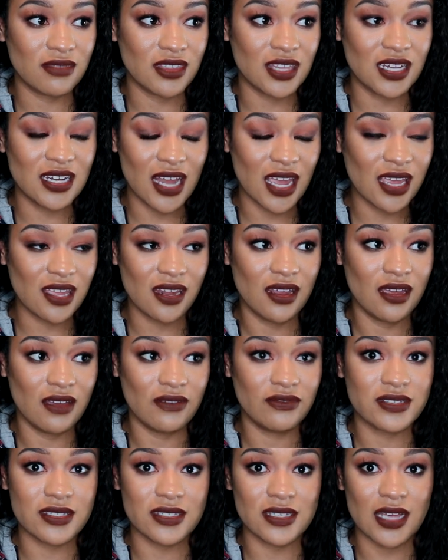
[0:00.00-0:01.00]
the
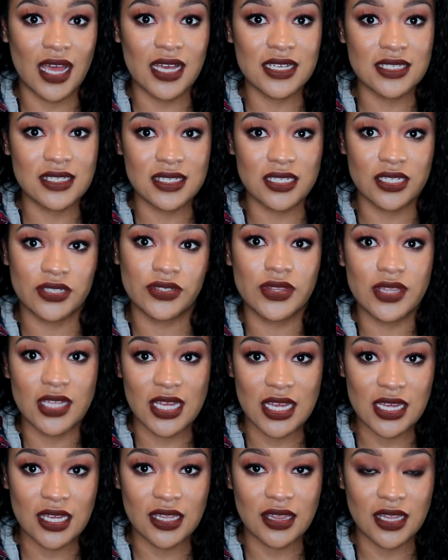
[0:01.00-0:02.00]
negatives, I still
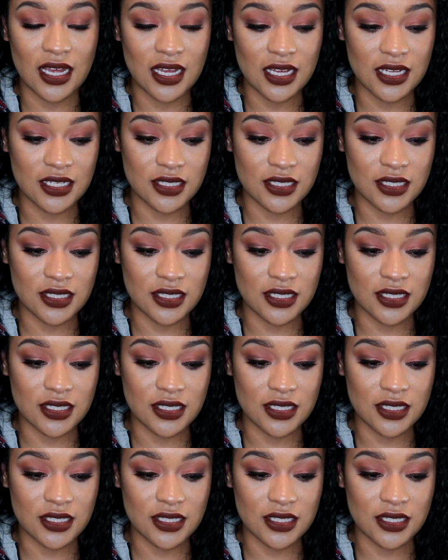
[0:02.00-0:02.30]
think that